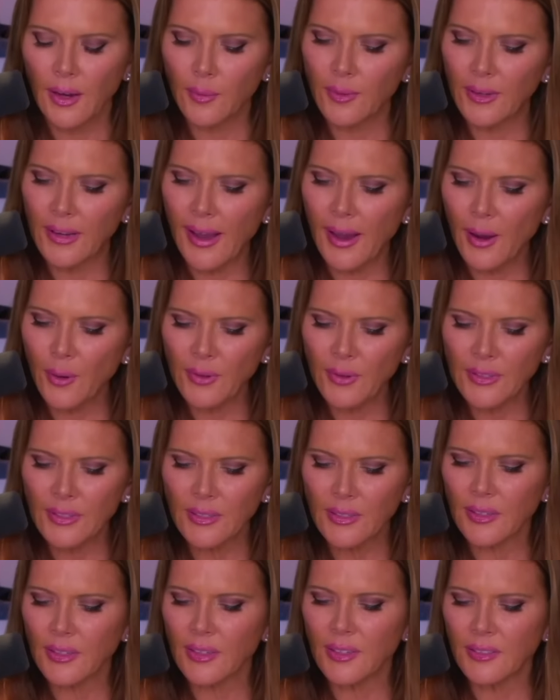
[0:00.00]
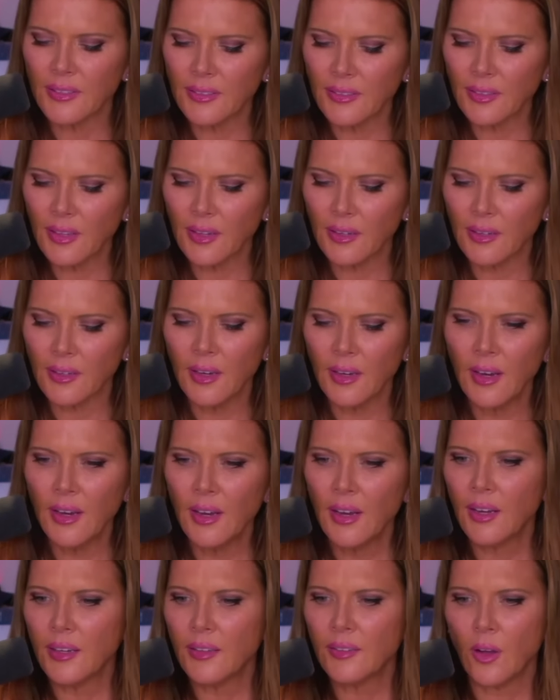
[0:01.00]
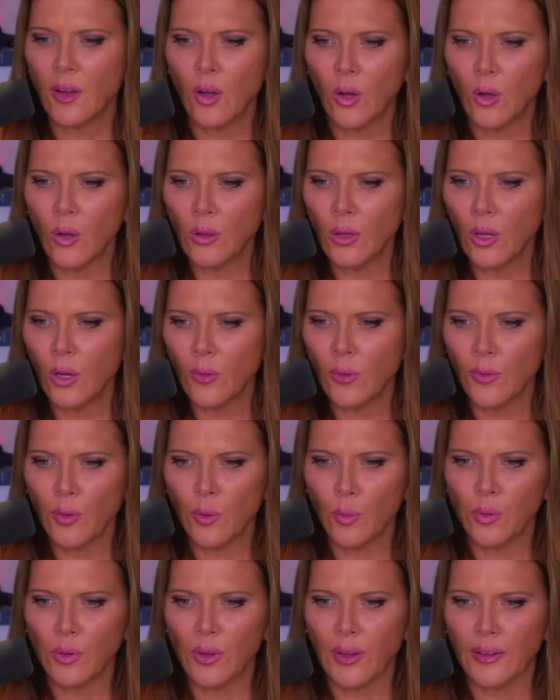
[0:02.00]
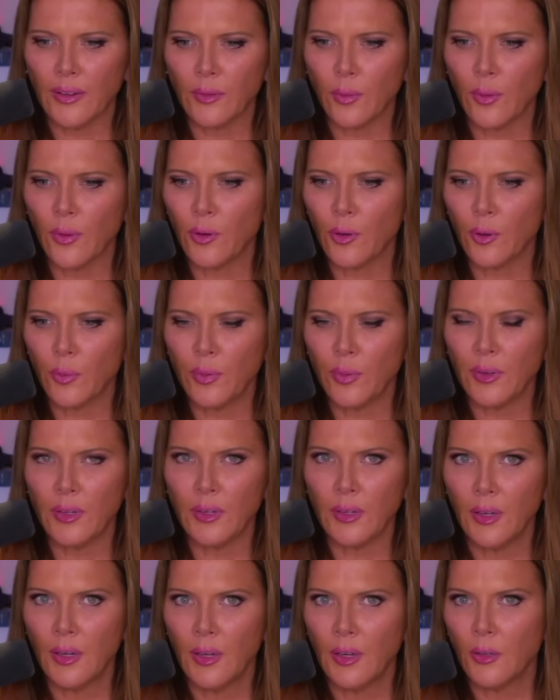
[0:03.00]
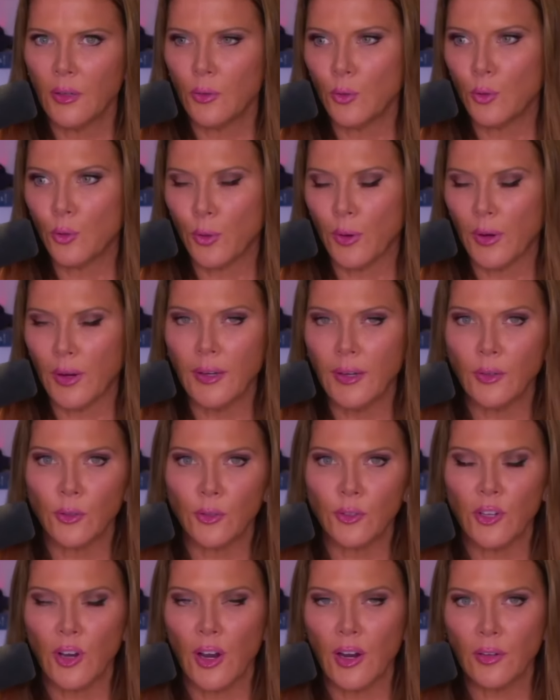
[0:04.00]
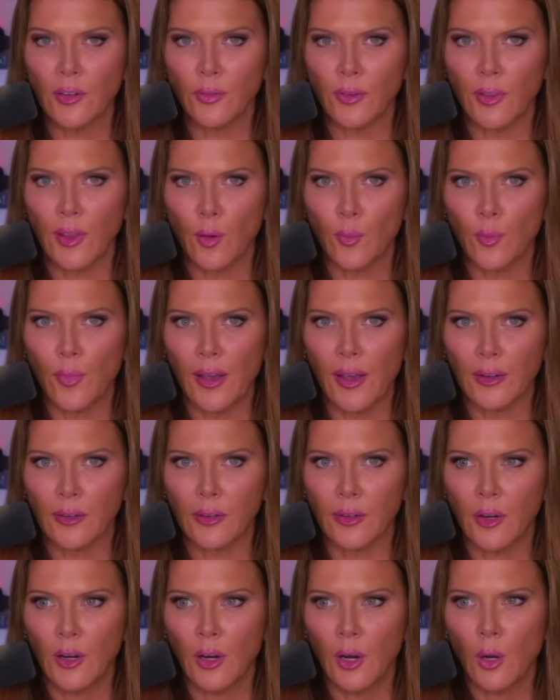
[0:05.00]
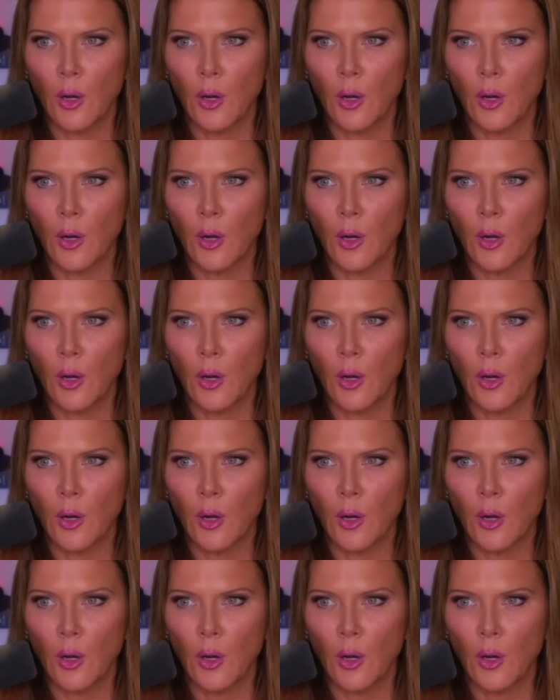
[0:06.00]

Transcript: I mean, how is it that his son is all over the place, whether it be Ukraine or China for that matter,